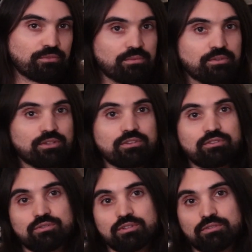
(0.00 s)
maybe
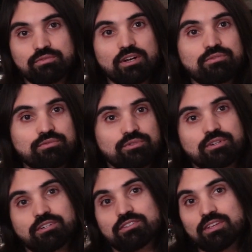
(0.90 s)
into a 5/4
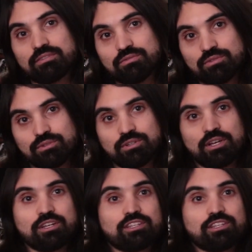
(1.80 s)
or 7/4,